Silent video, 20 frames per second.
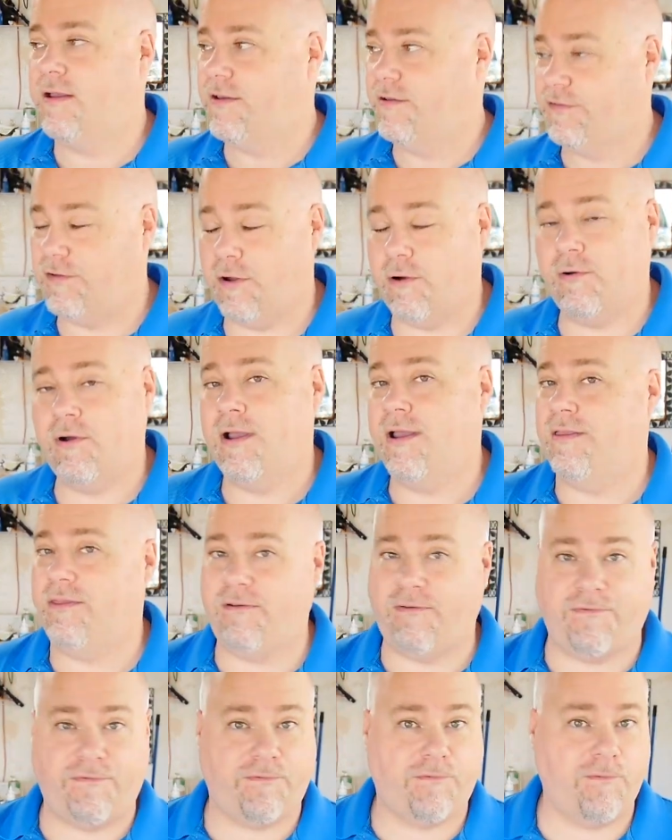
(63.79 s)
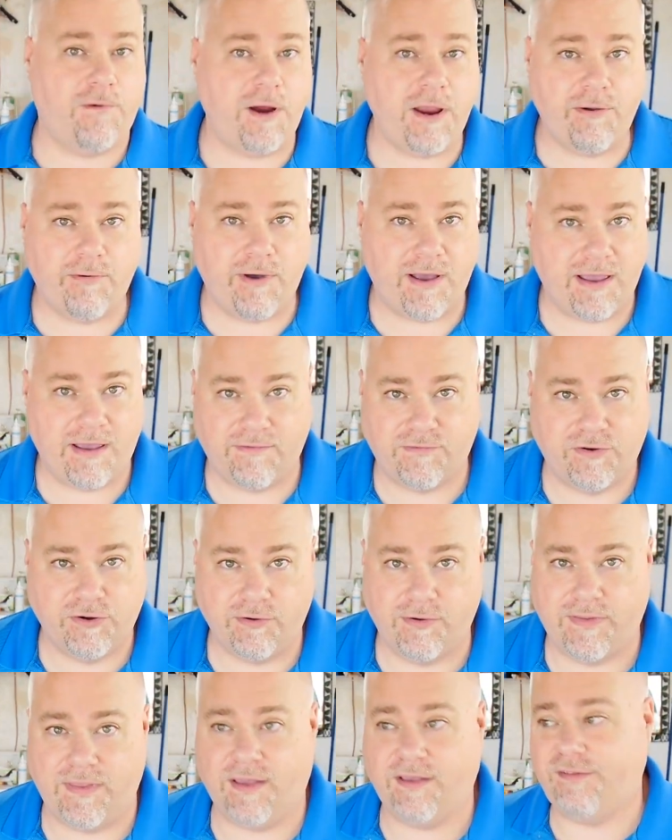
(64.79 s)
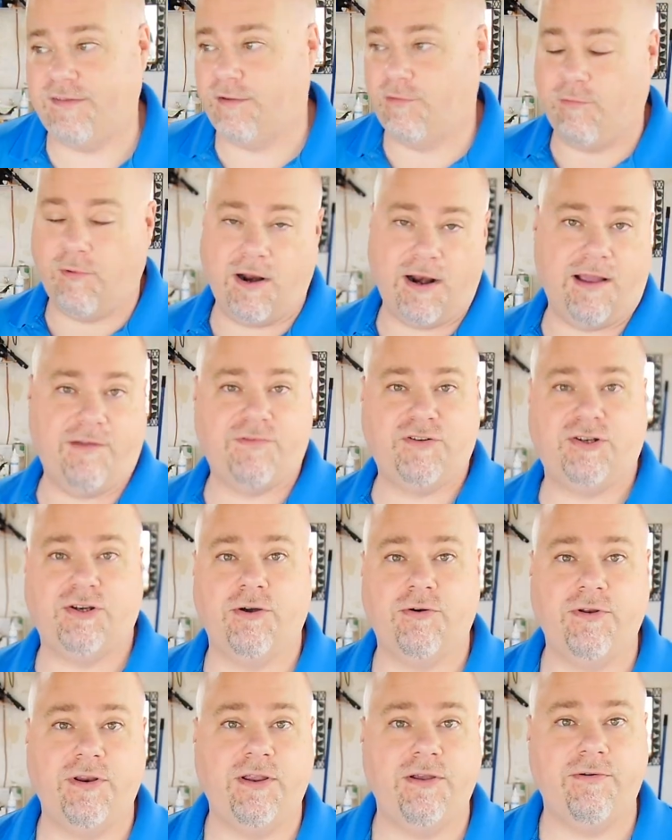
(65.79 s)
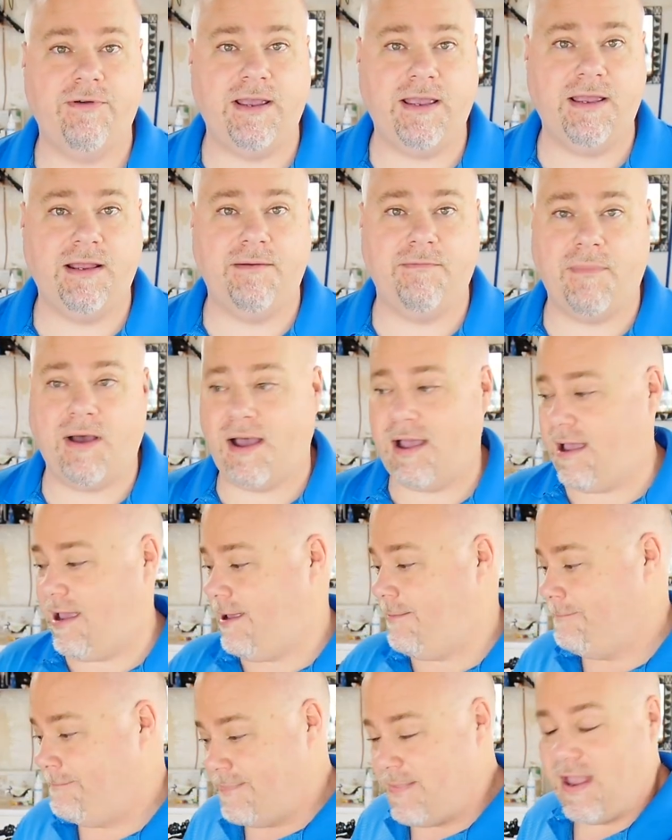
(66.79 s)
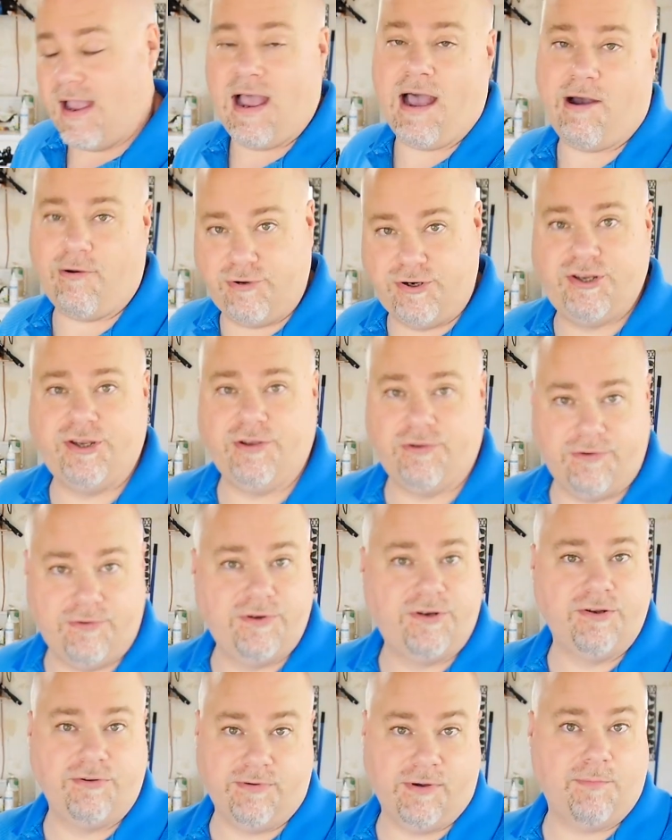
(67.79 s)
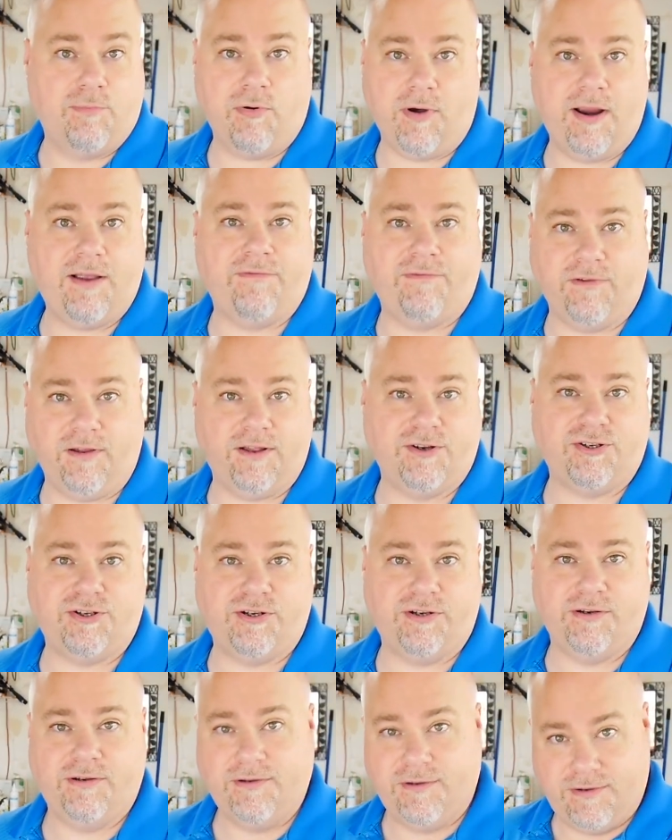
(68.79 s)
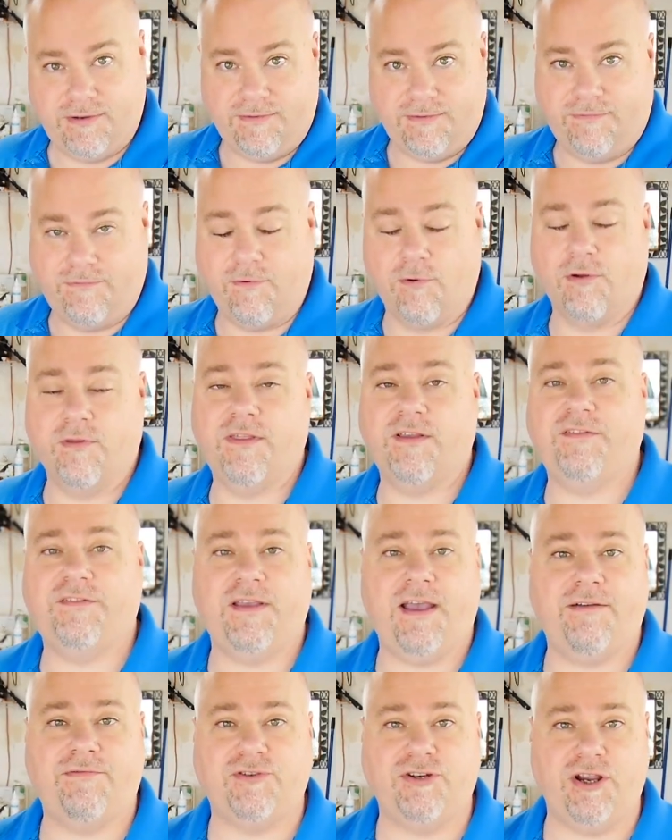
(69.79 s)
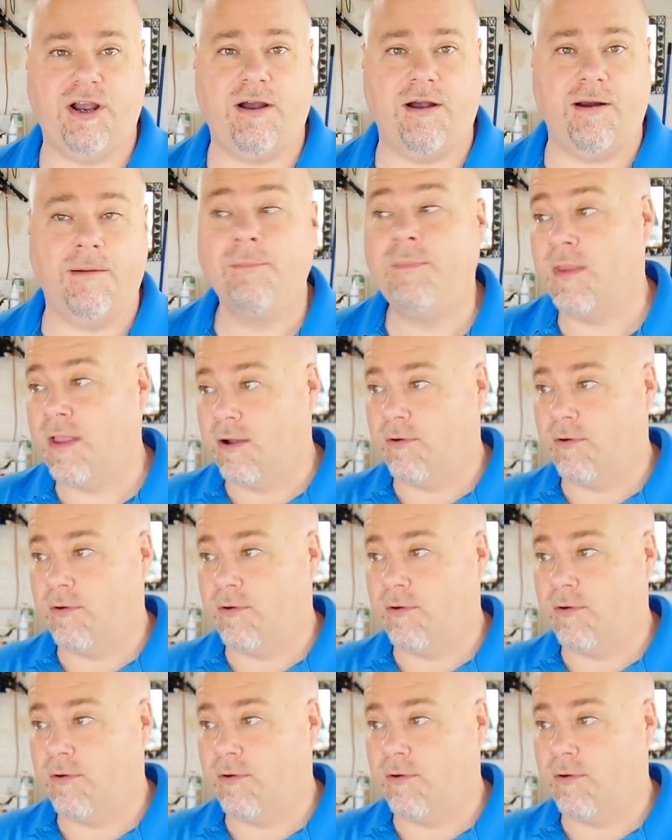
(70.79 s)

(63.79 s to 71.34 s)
So the free way of doing this, and what I've shown you in my how to do a brake flush for this FJR,